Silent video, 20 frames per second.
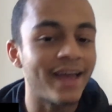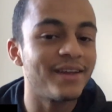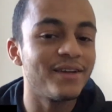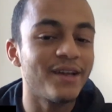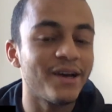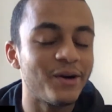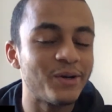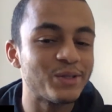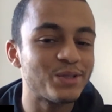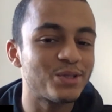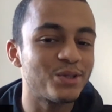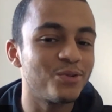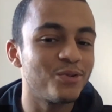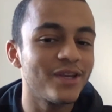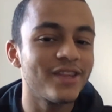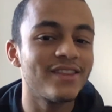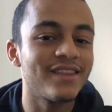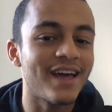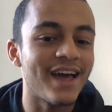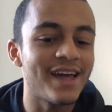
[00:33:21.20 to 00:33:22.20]
also
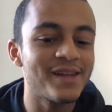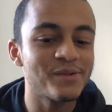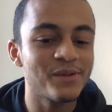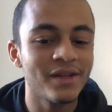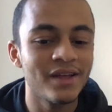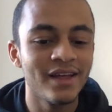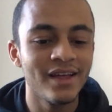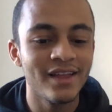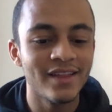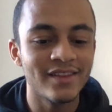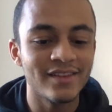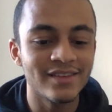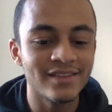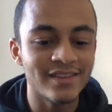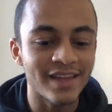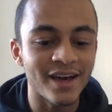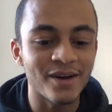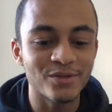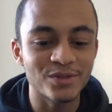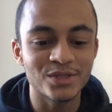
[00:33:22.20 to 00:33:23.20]
with that,
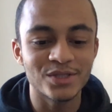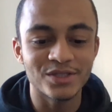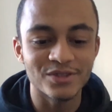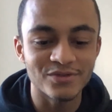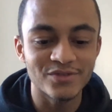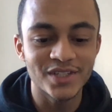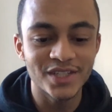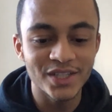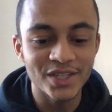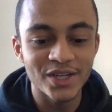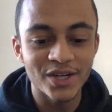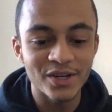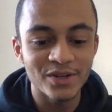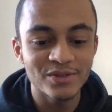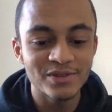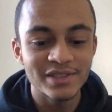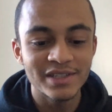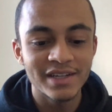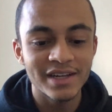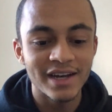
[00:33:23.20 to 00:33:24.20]
that was the video.
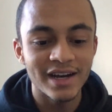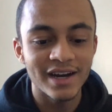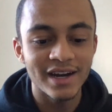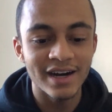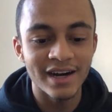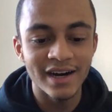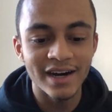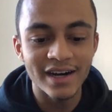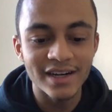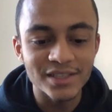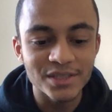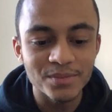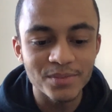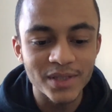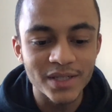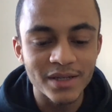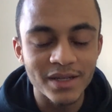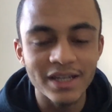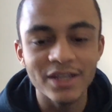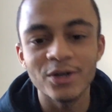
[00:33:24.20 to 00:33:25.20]
It's been
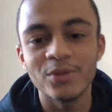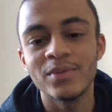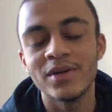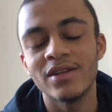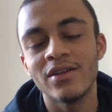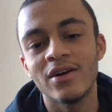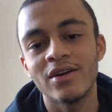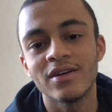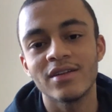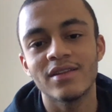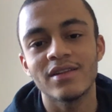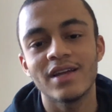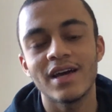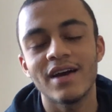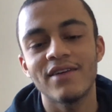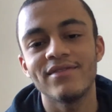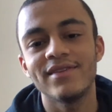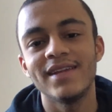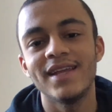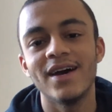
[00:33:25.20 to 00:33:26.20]
a little bit longer than
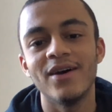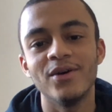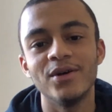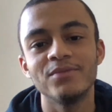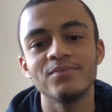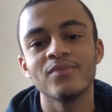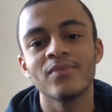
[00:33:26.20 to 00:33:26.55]
half an hour.